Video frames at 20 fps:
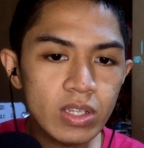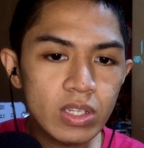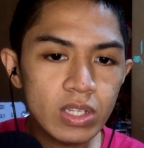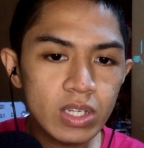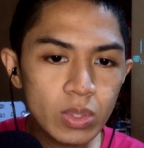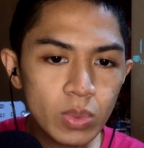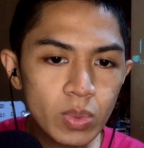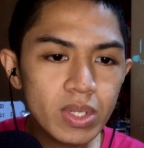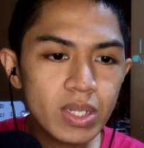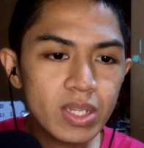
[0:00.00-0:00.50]

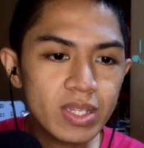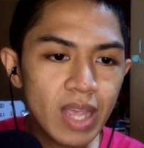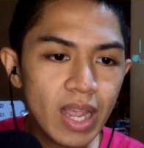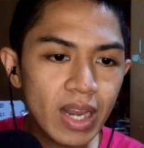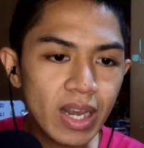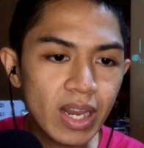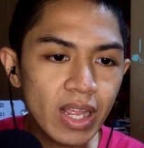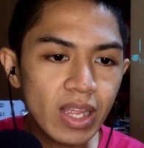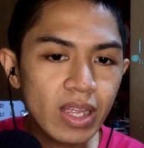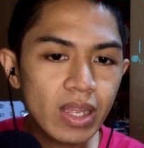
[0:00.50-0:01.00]
So this was
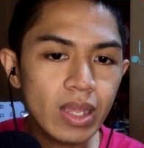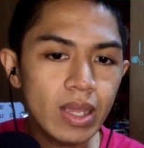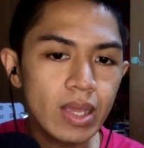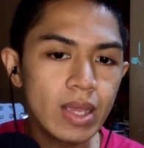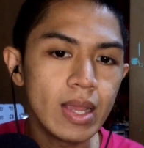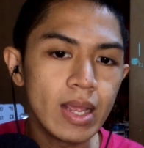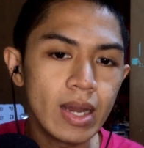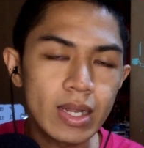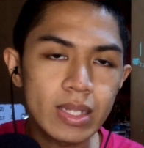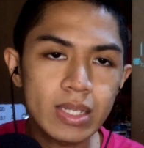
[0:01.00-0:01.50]
exciting.
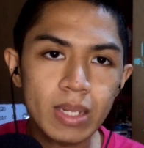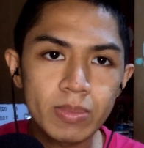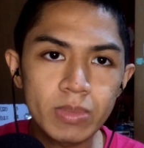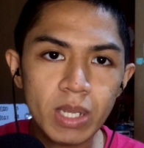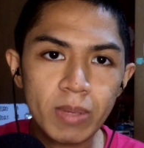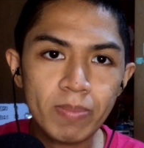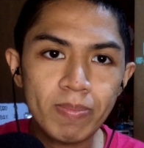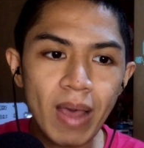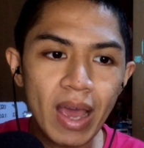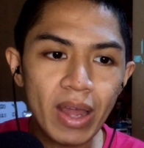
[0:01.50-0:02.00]
The
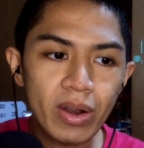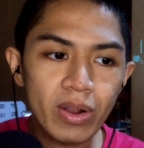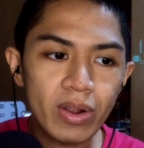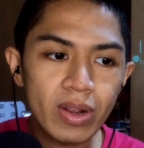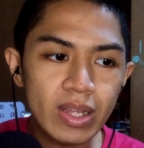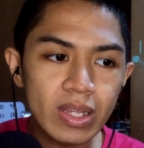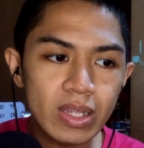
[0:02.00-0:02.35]
subject matter